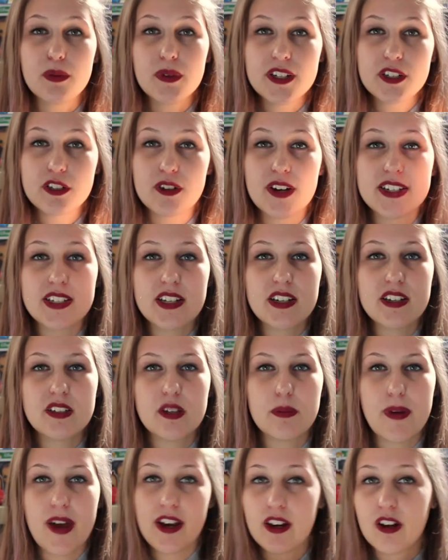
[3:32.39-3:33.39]
interesting
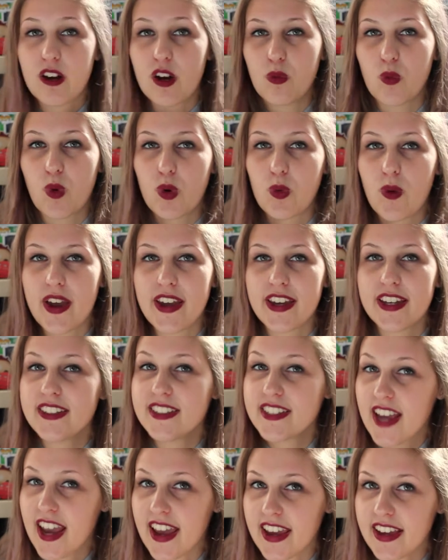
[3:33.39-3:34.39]
depending on what way it
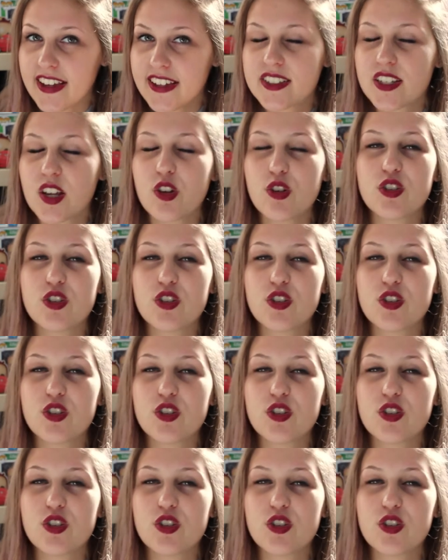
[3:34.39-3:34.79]
takes.